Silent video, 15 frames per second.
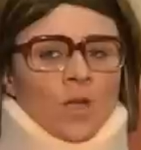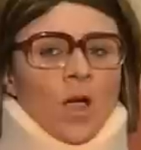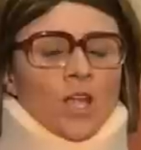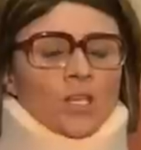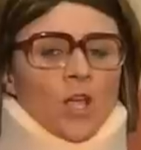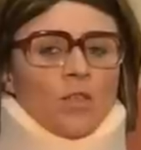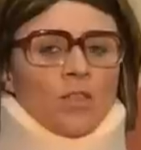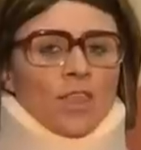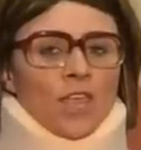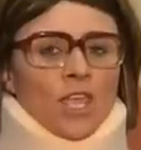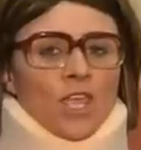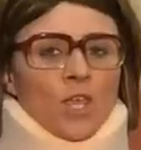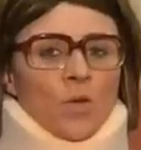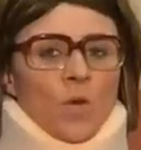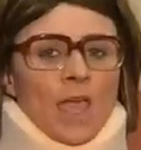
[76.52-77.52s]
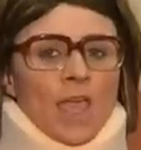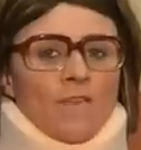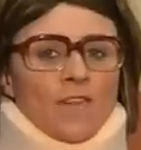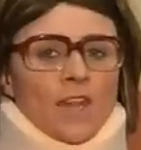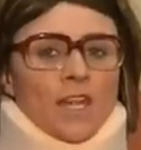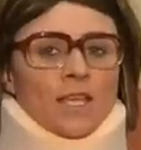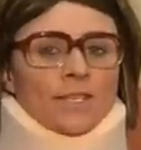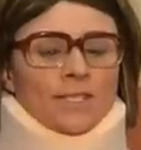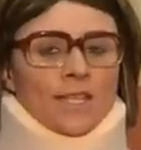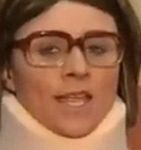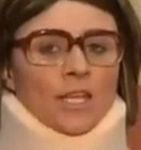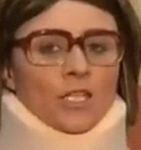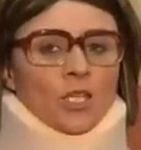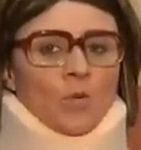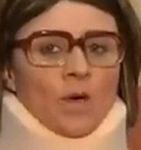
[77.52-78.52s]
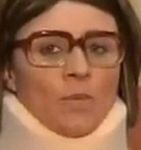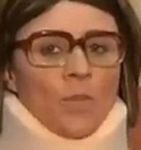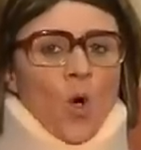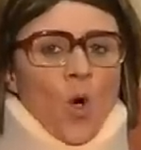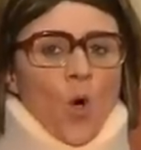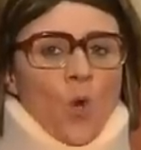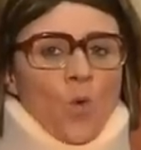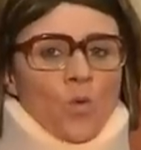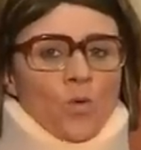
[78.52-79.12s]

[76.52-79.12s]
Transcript: I don't think you were even listening to it, Paul.